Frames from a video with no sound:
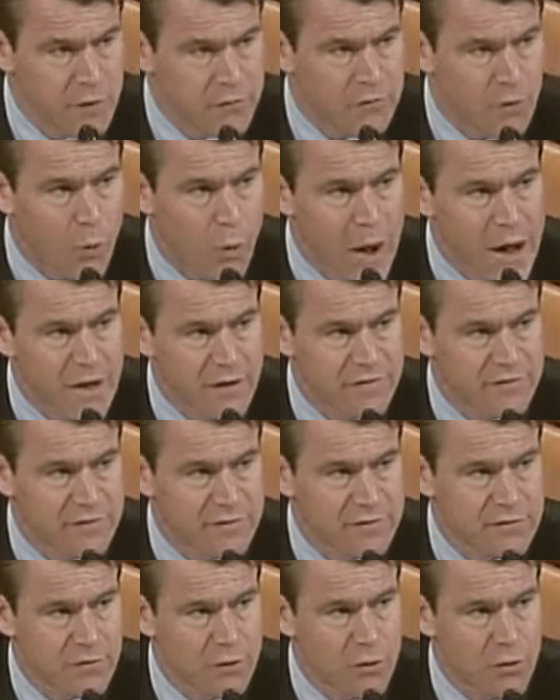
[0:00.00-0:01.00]
So
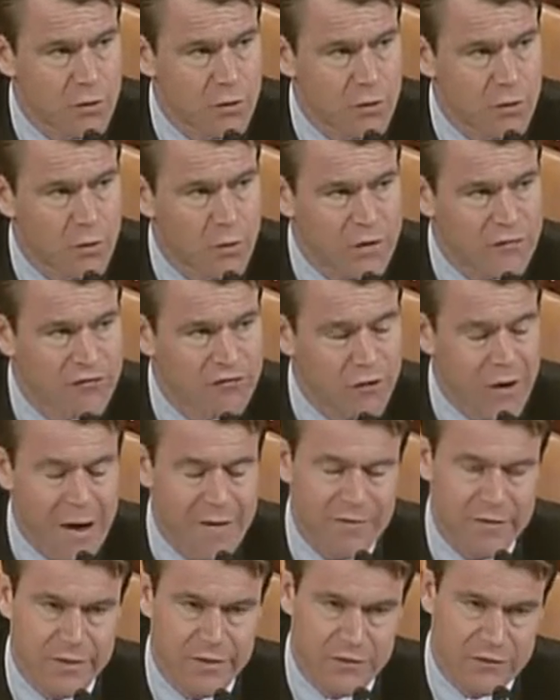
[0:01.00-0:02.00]
what's
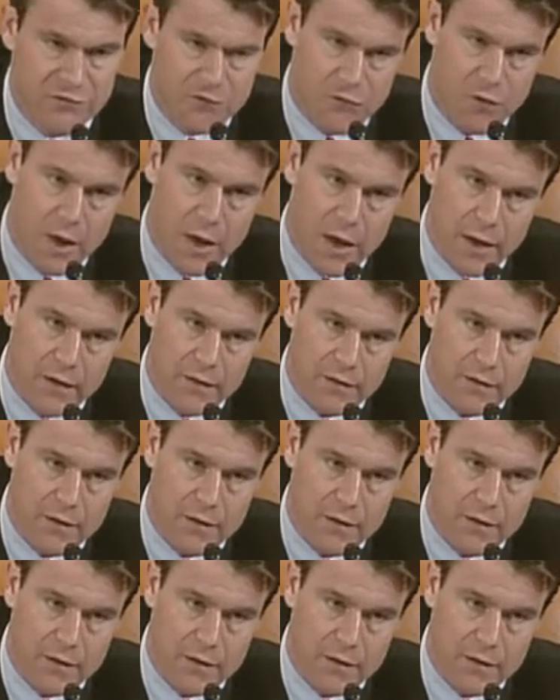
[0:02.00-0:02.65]
driving this trend?